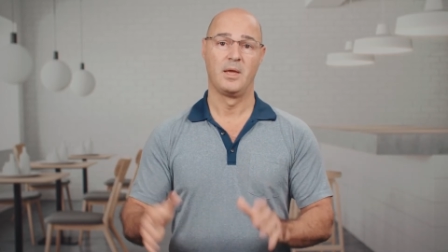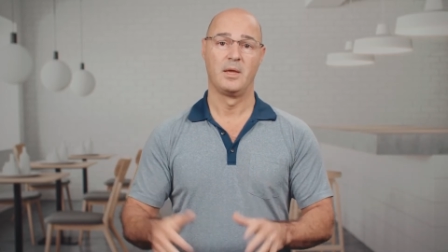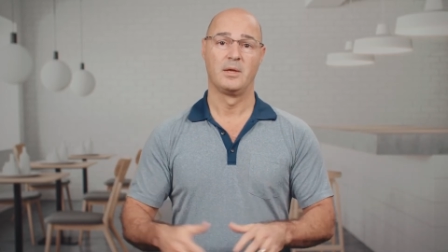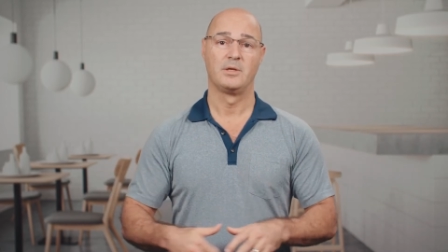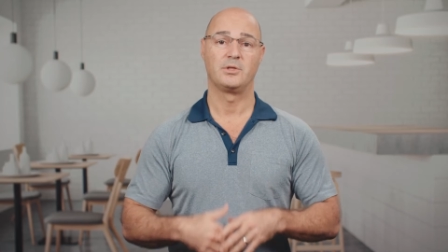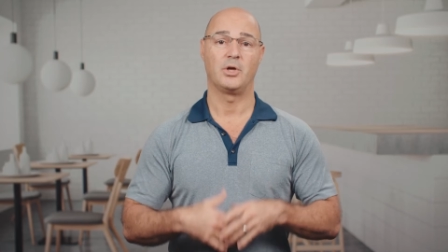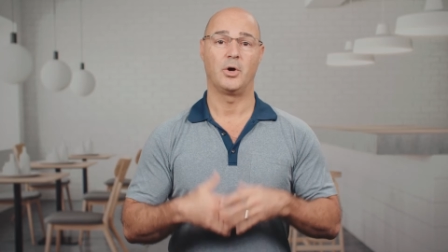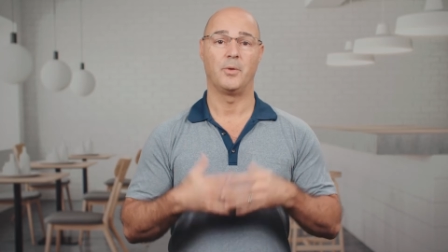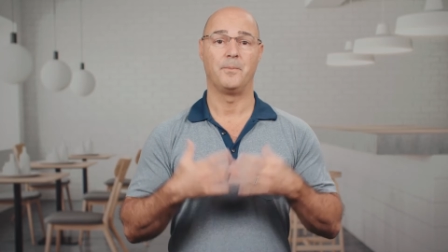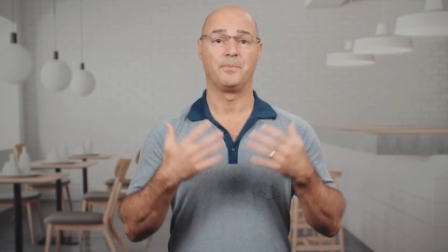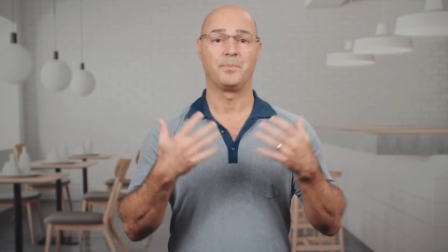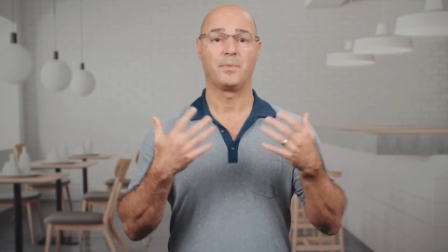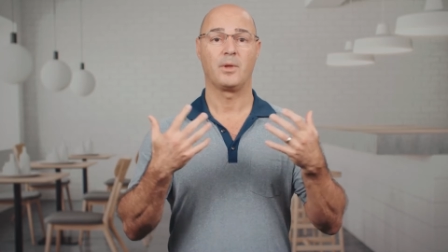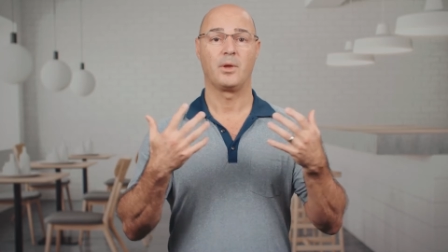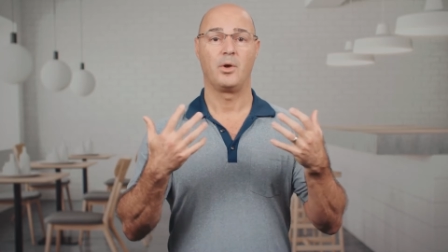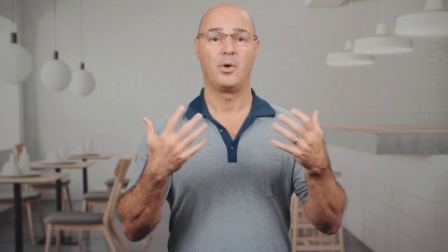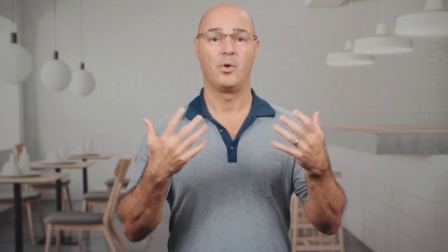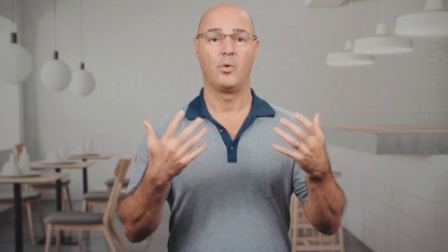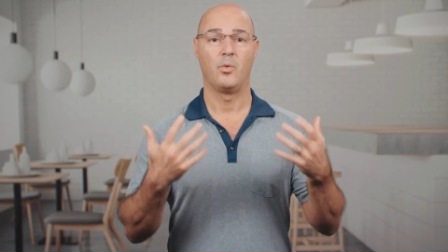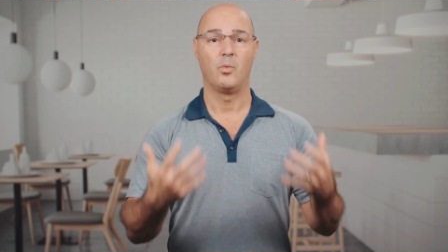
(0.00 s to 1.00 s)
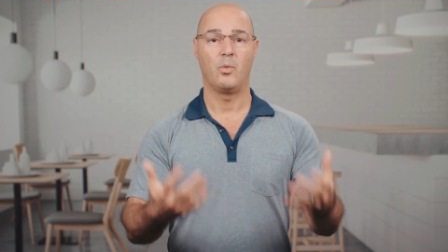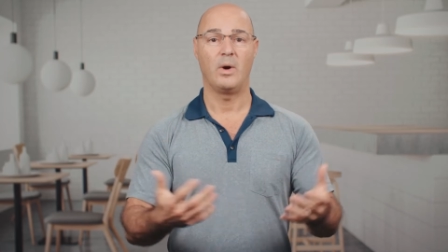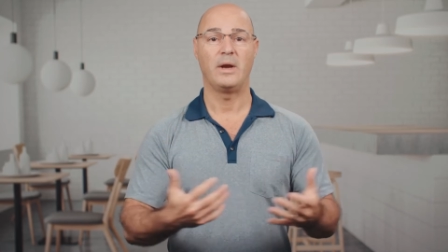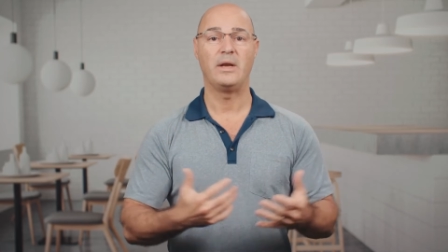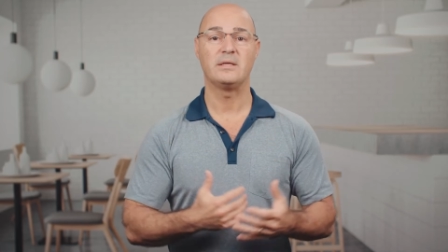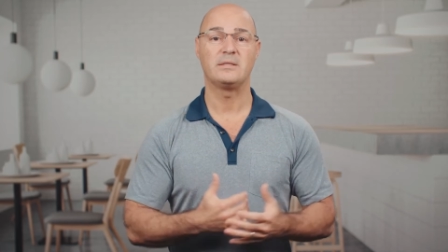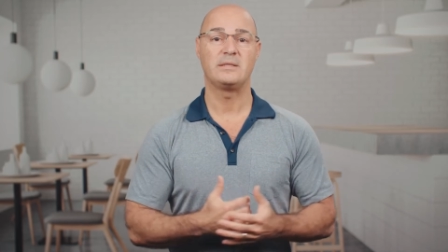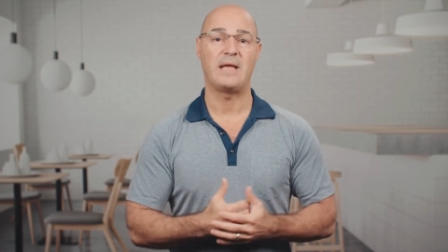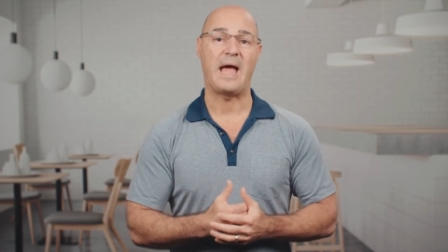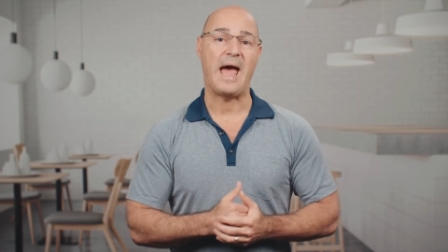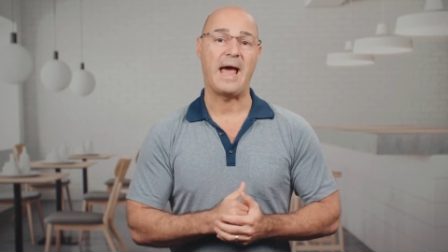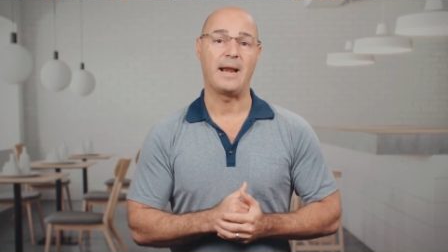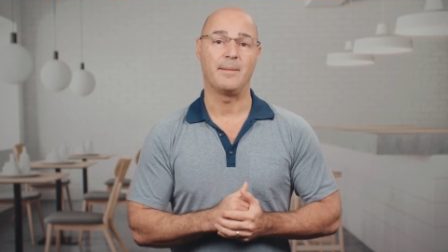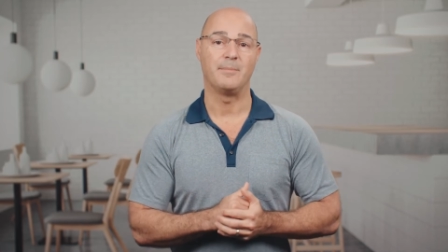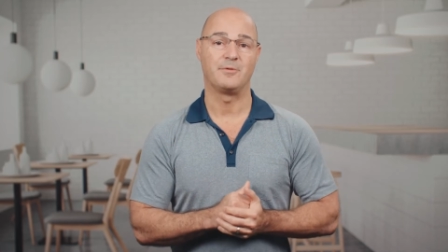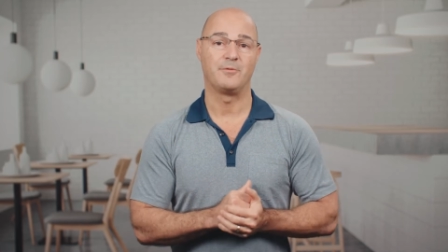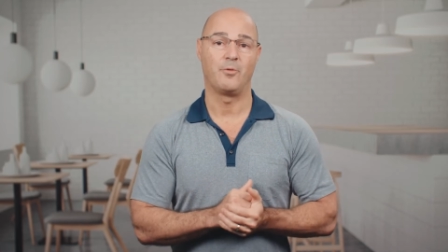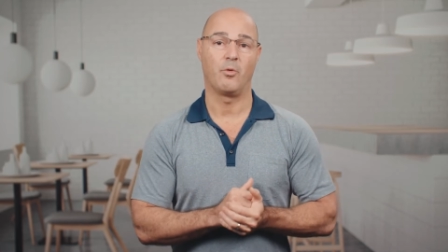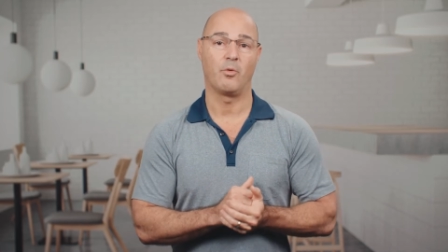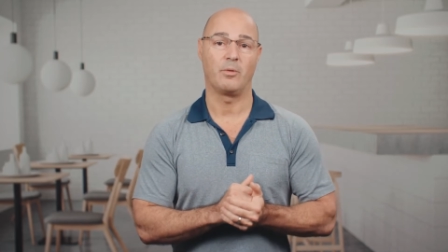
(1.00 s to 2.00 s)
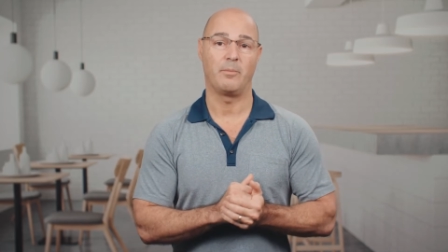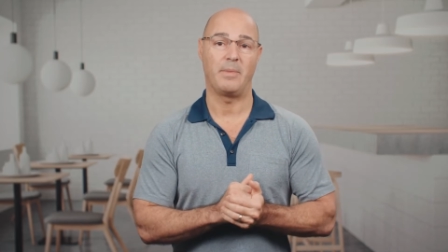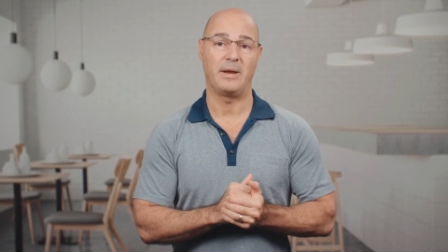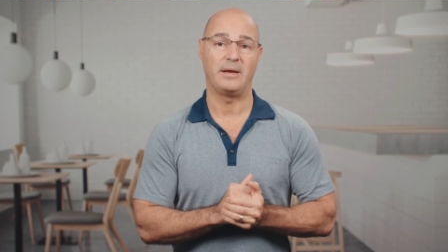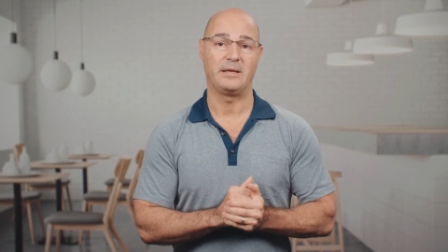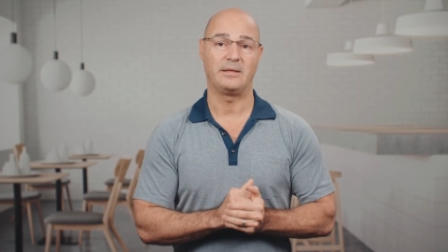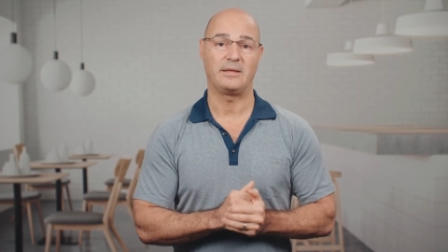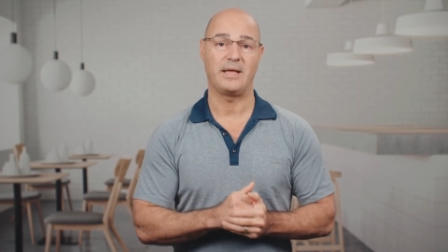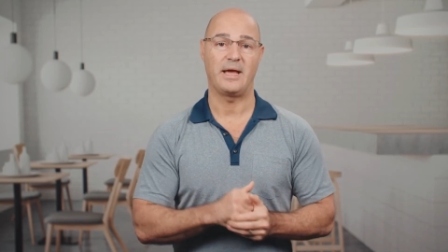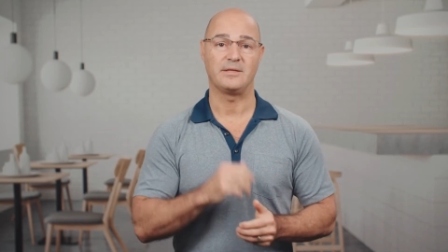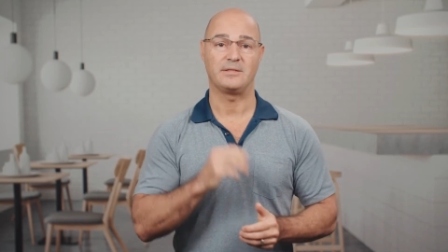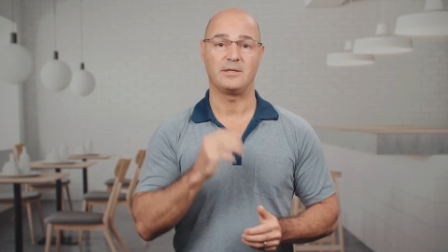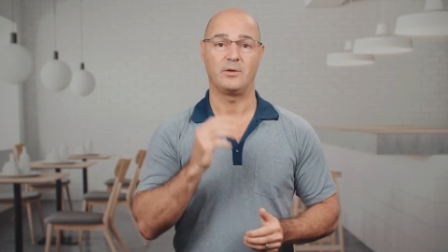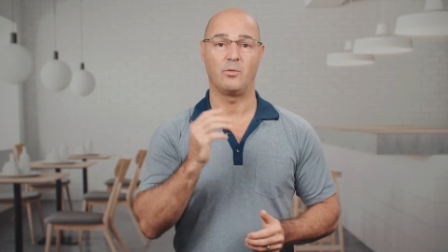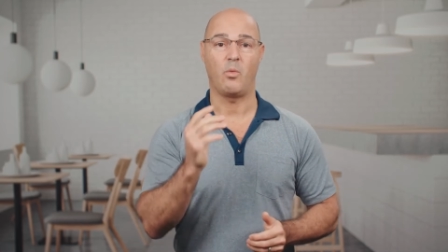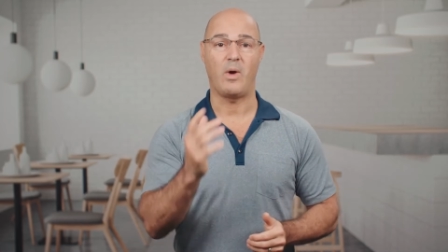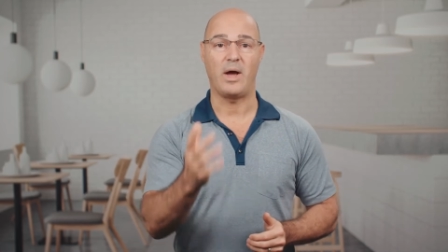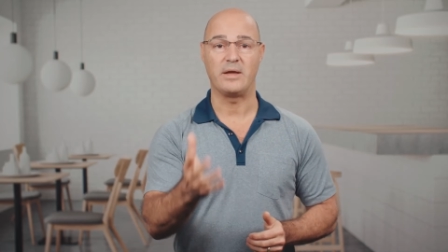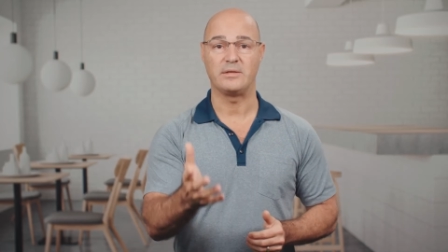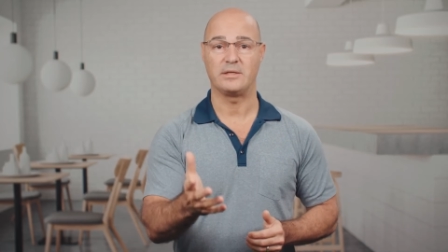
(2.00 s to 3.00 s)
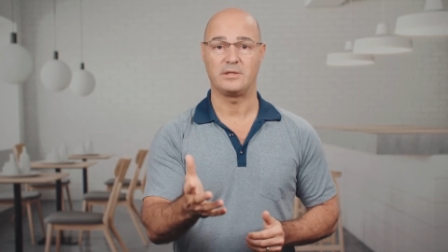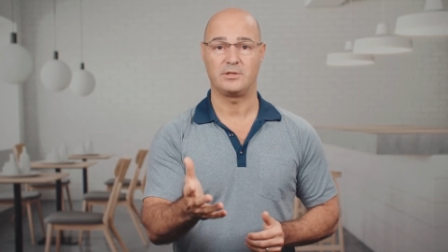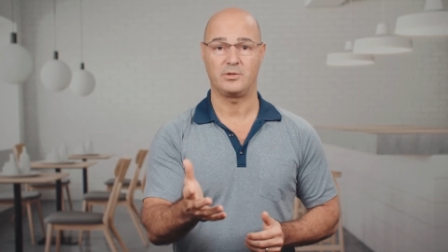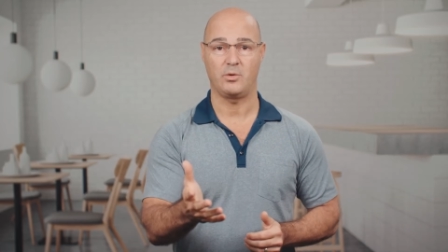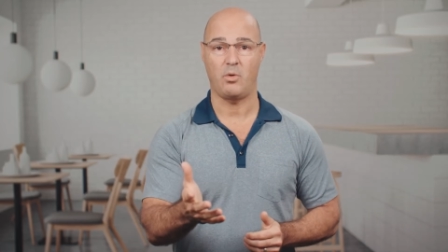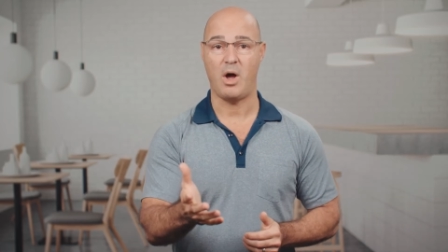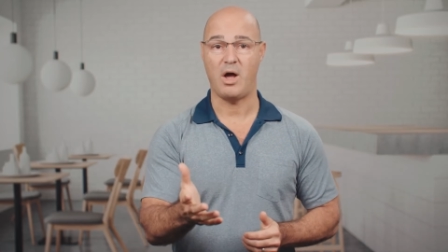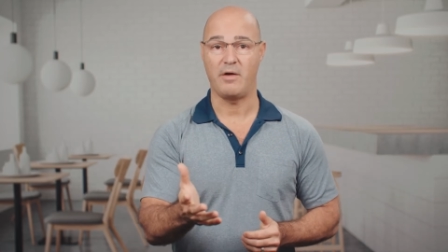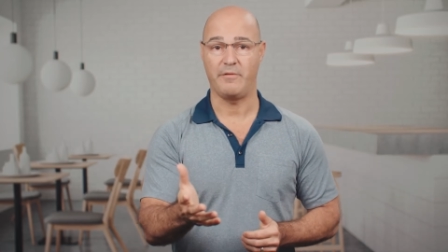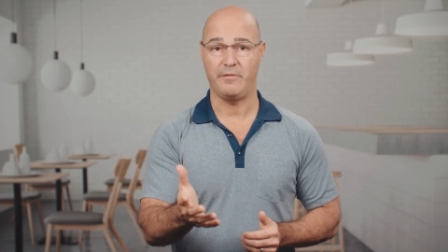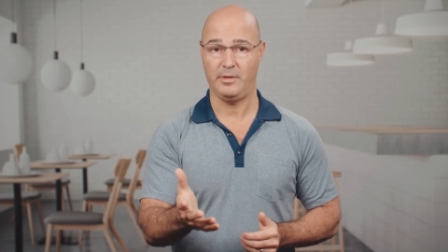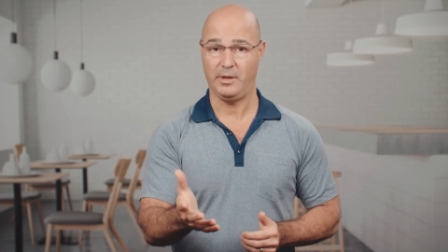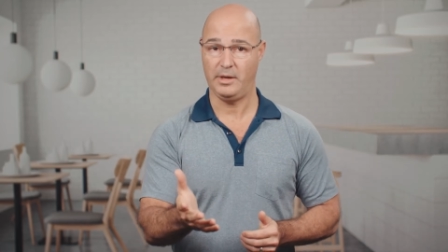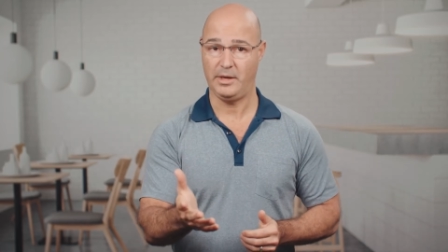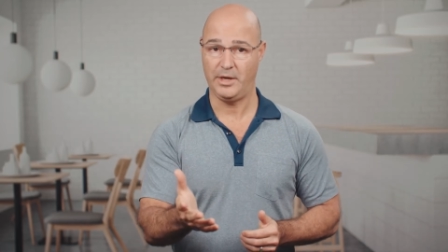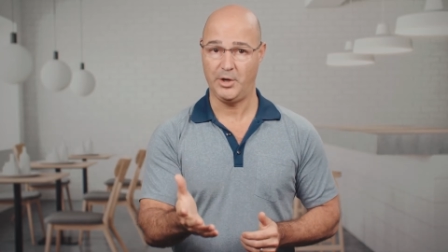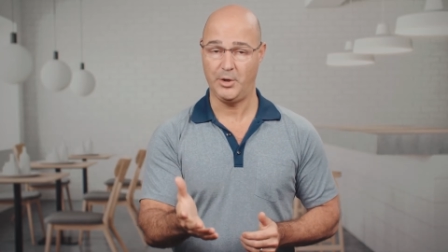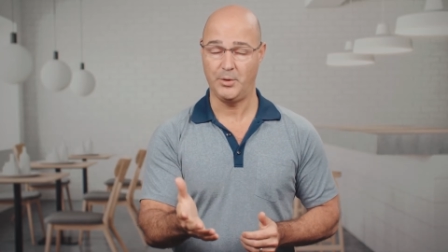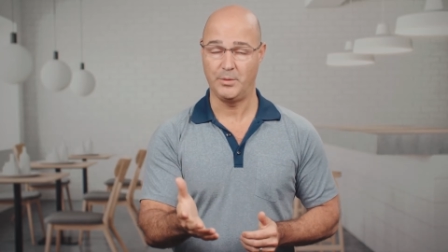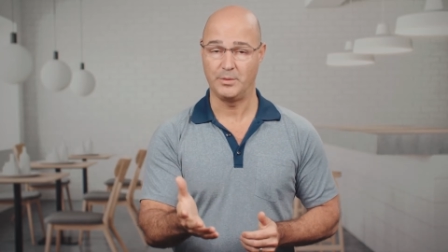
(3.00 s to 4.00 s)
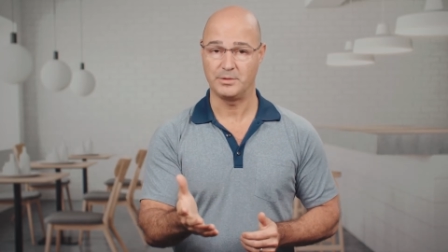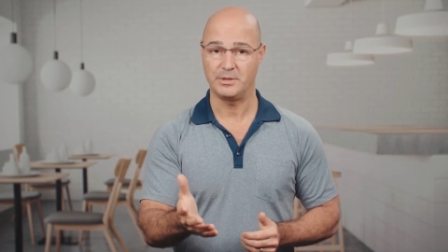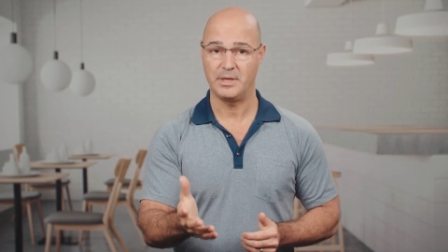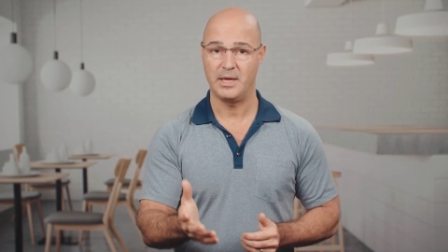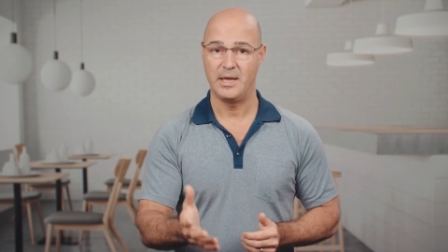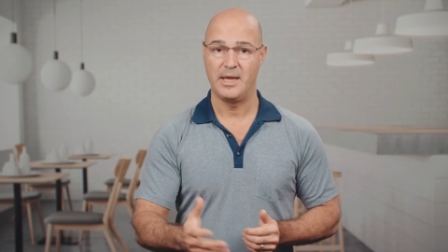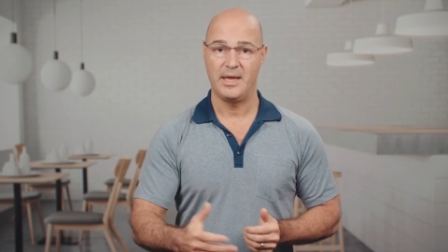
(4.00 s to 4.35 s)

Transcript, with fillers: So what is the Adam's Forward Bending Test, and why is it so often used?